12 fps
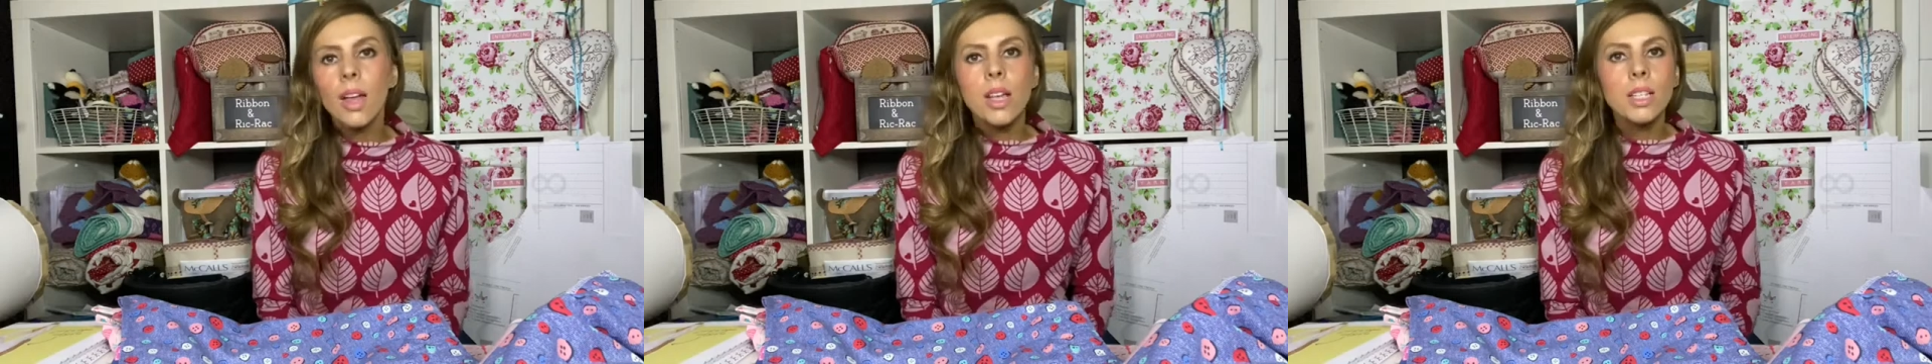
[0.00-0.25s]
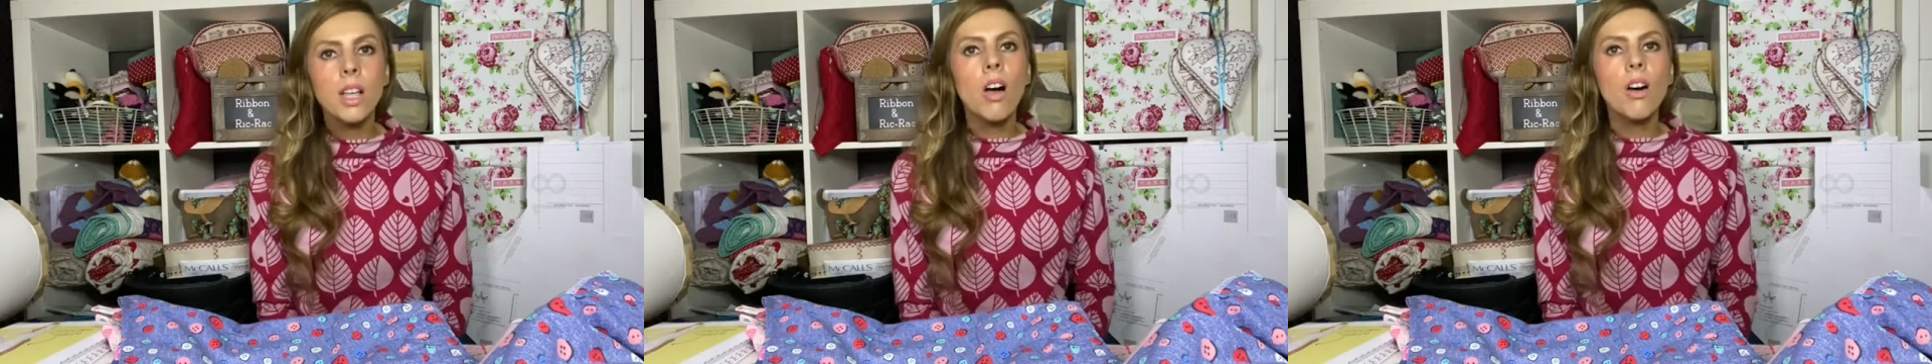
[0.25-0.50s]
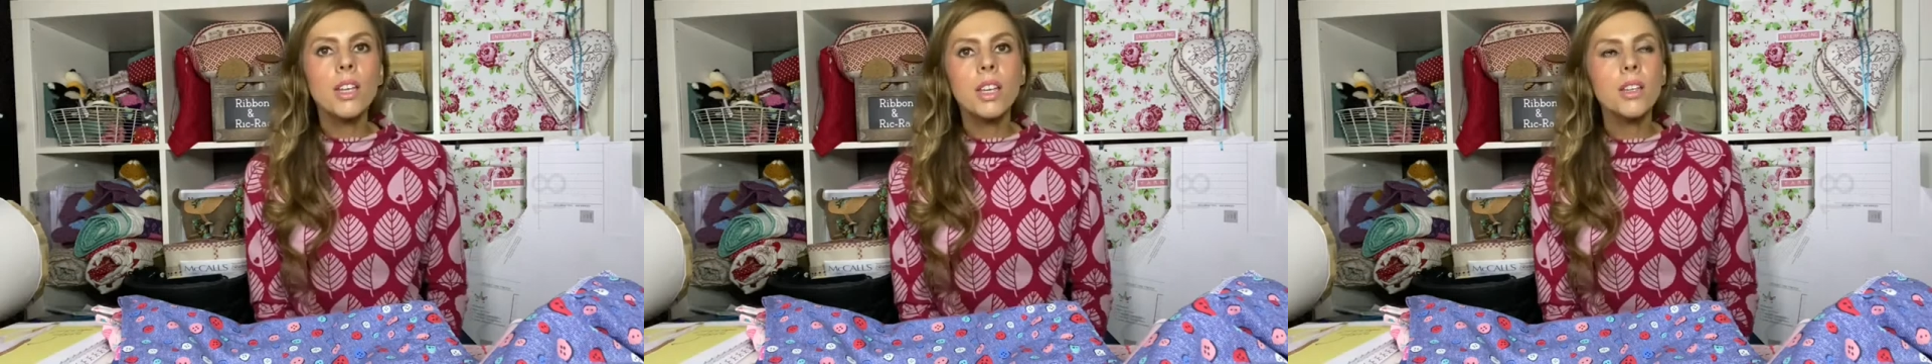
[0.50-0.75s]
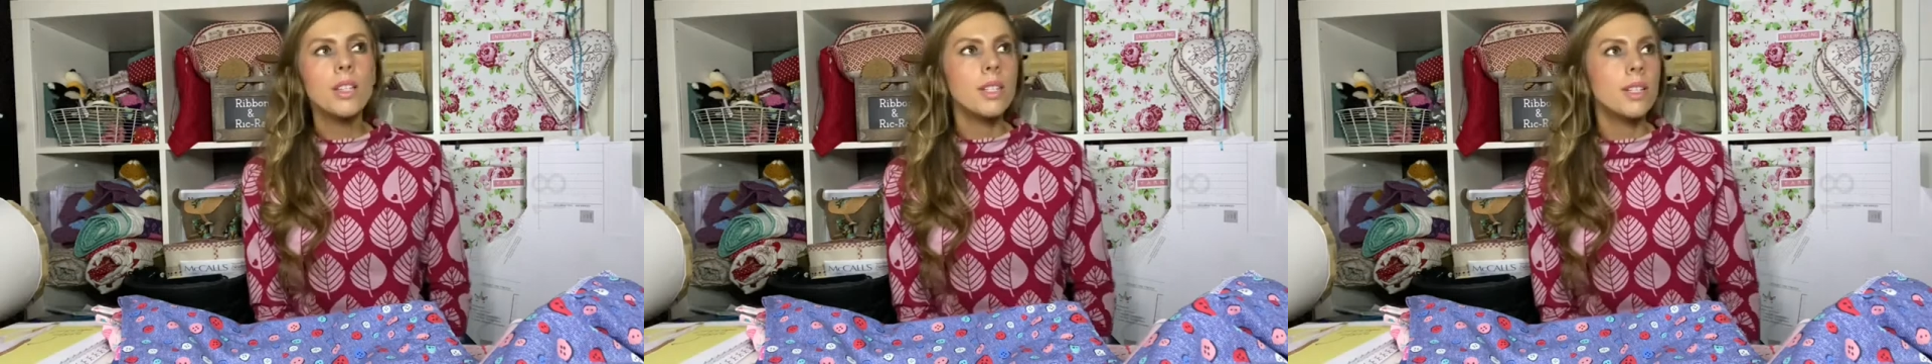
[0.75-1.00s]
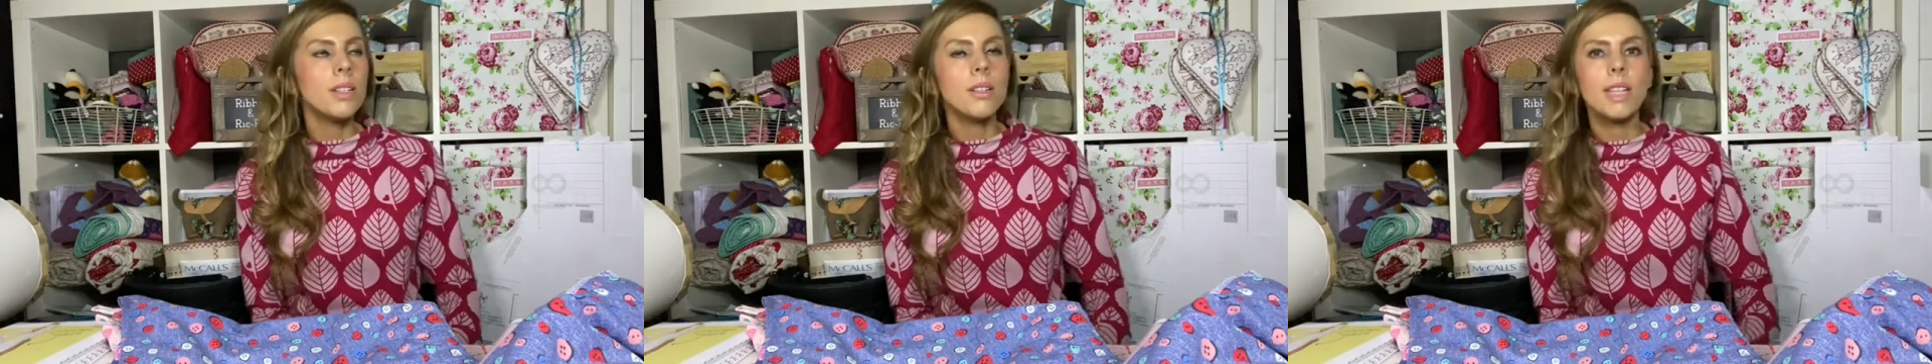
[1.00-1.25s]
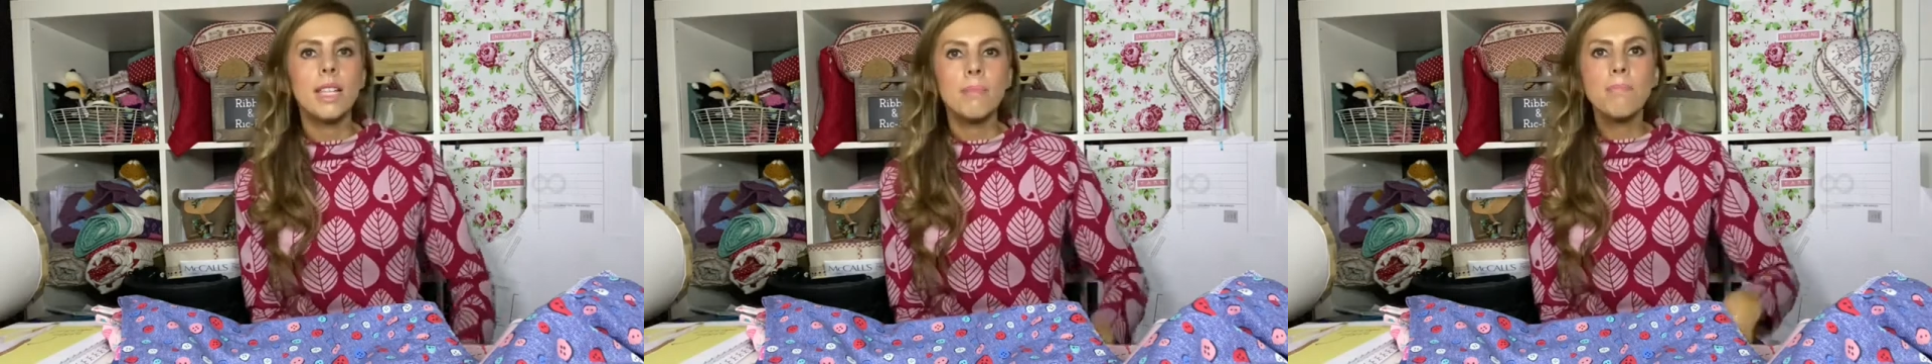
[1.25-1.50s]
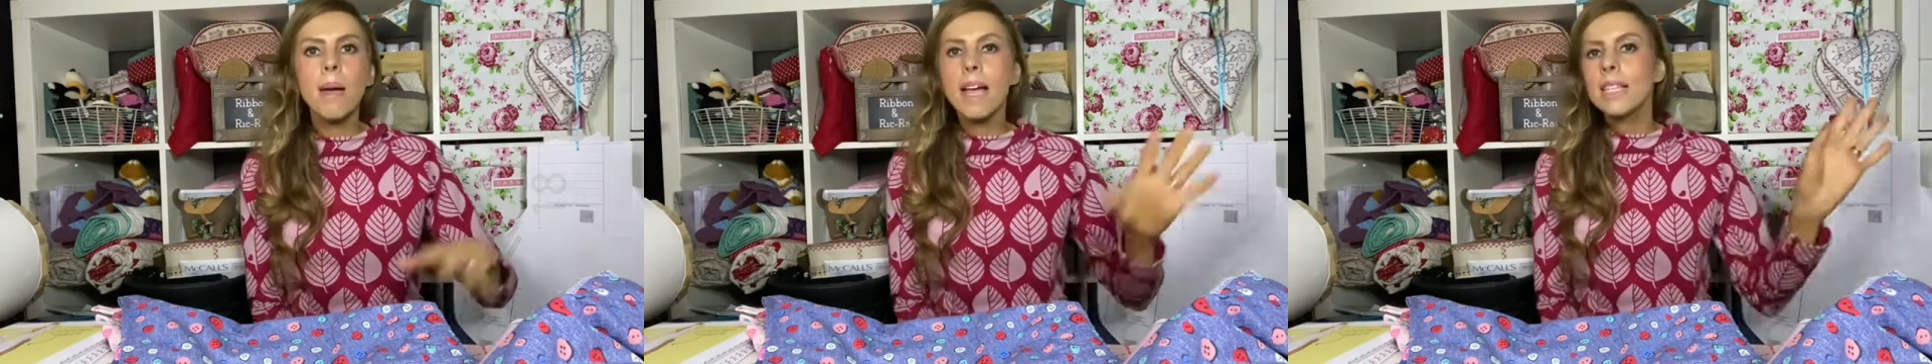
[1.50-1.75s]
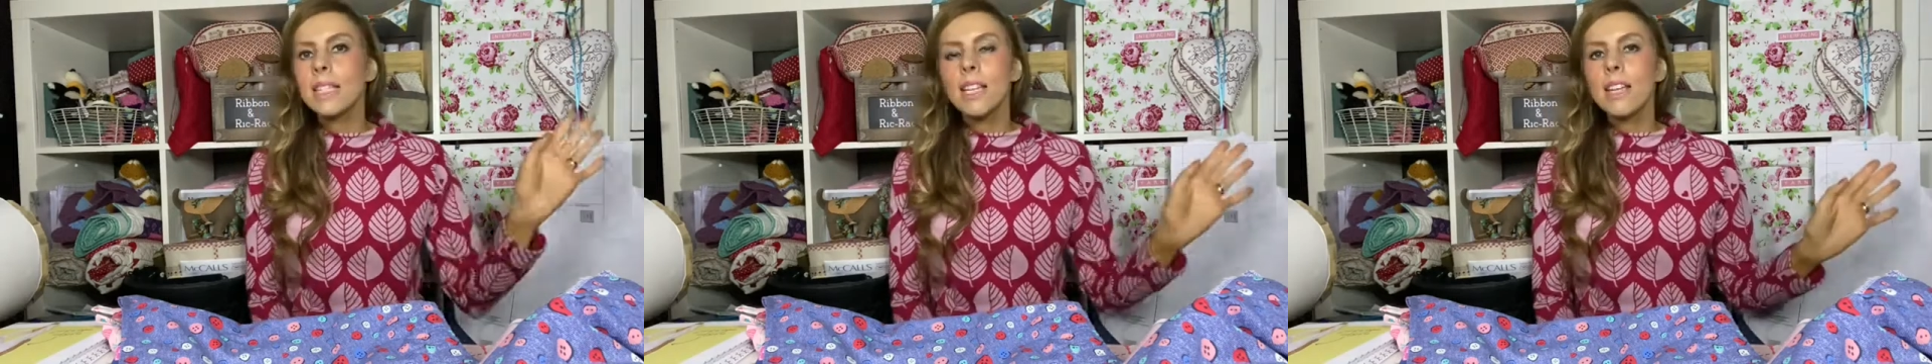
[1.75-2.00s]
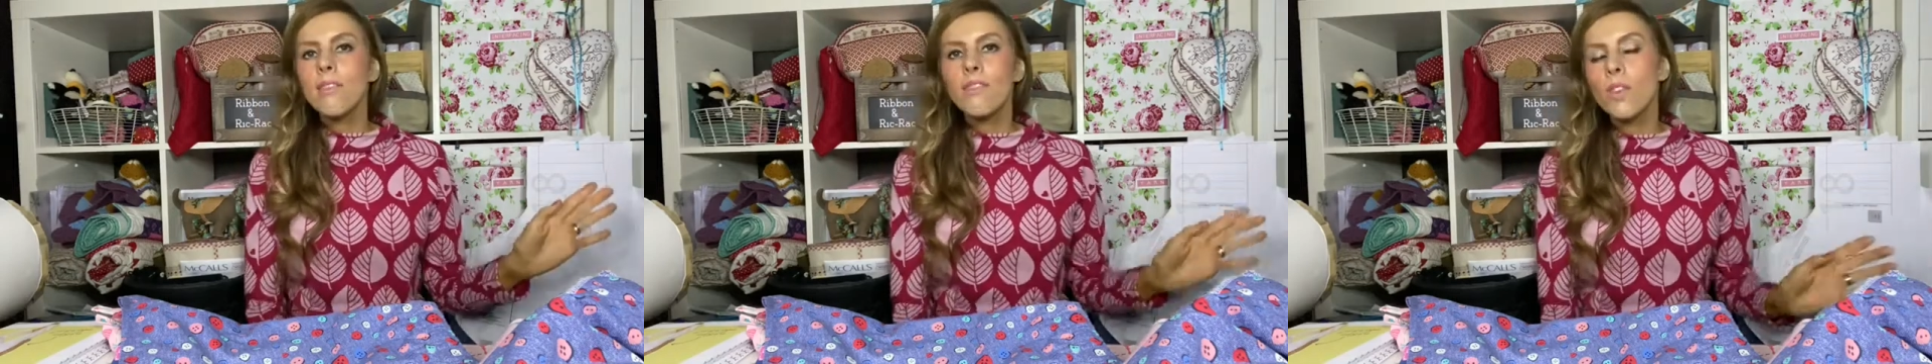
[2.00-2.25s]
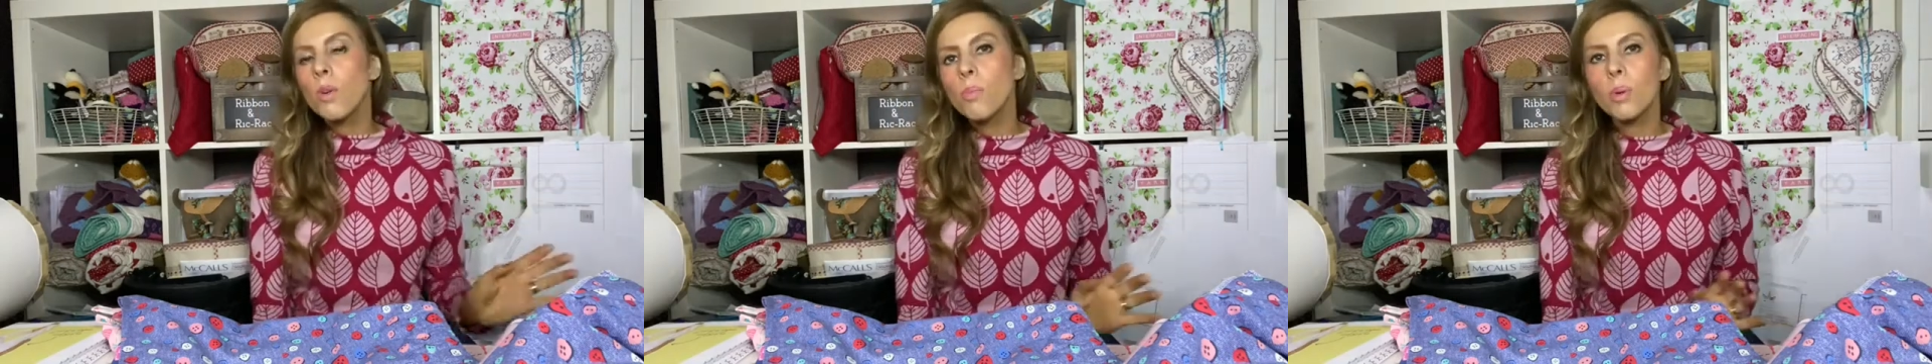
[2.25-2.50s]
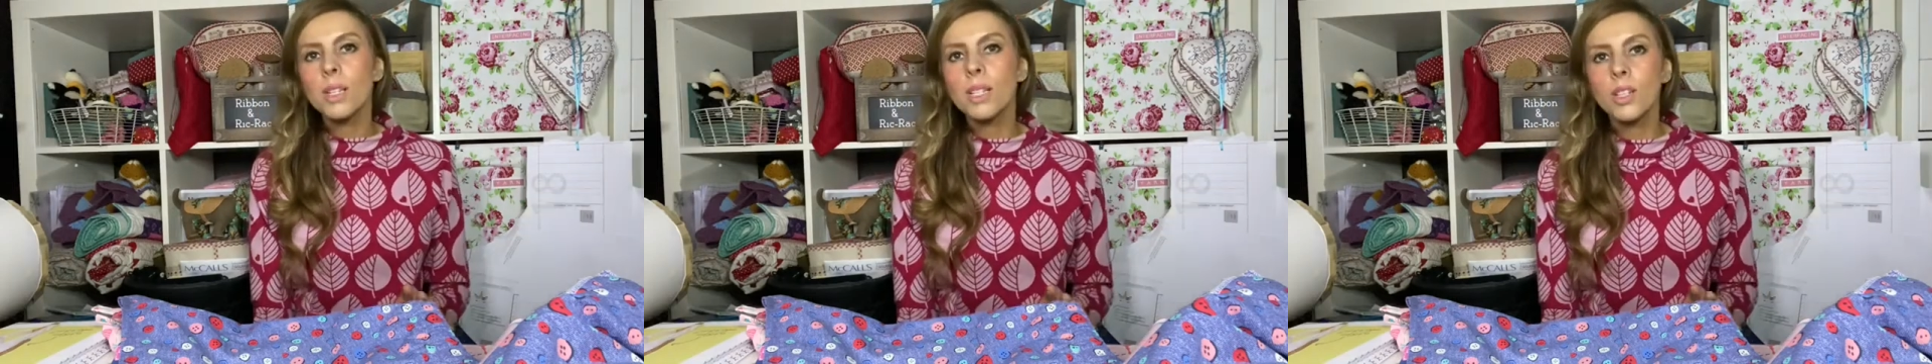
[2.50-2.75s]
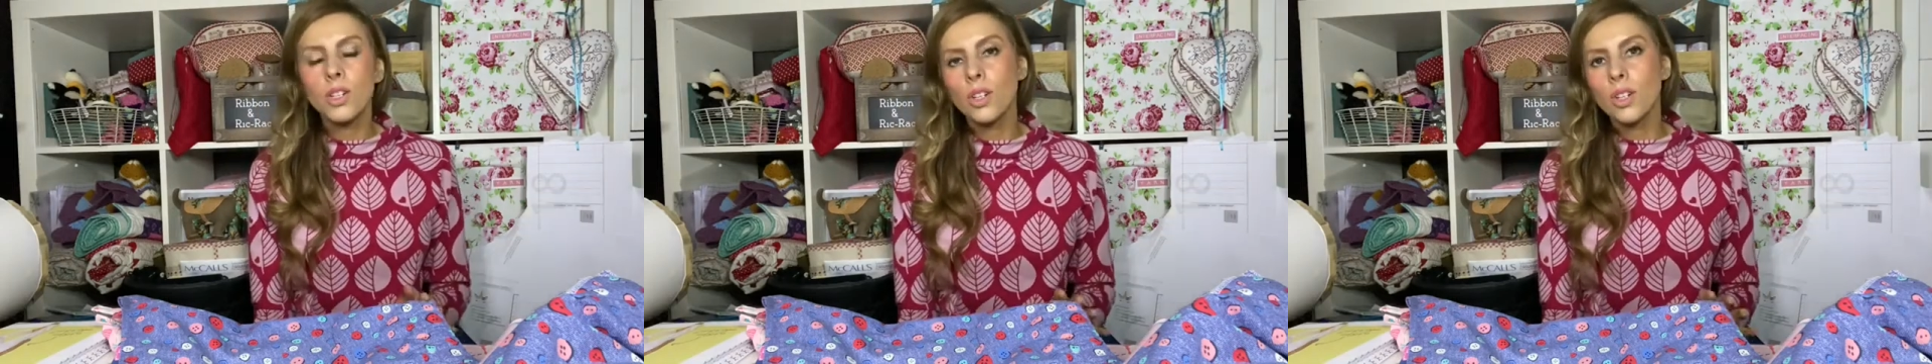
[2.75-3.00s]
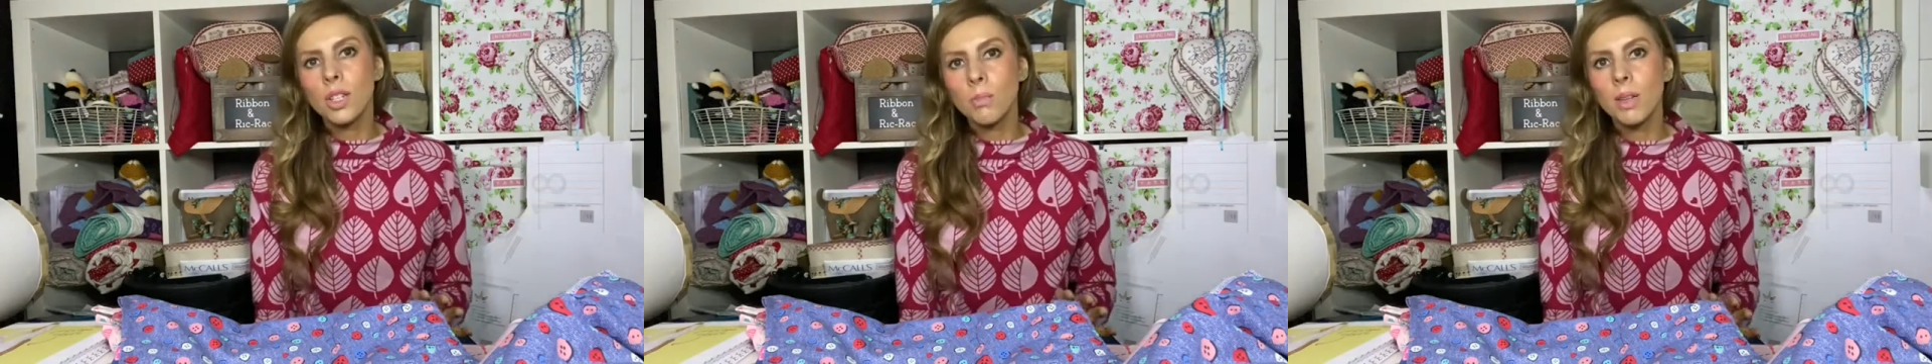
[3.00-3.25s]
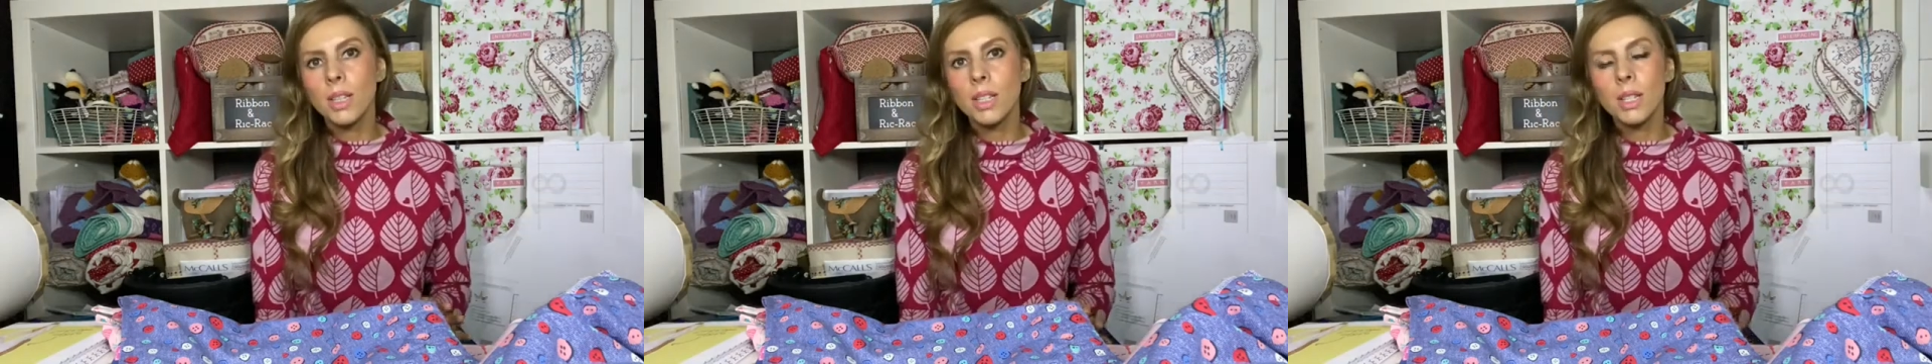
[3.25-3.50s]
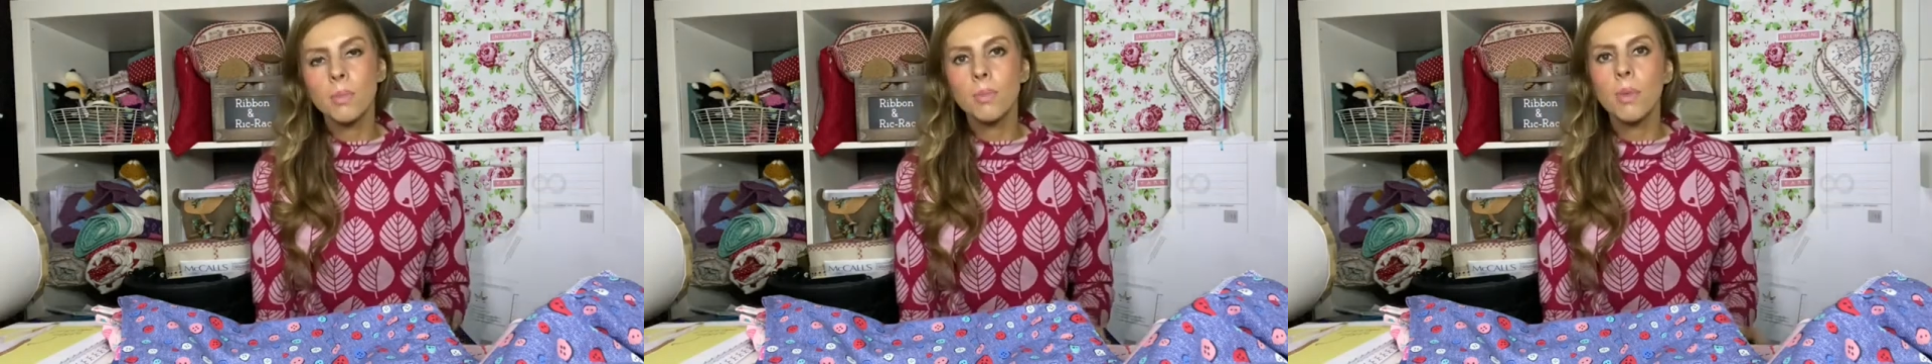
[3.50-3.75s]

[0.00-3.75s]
So I used to do these massive full bust adjustments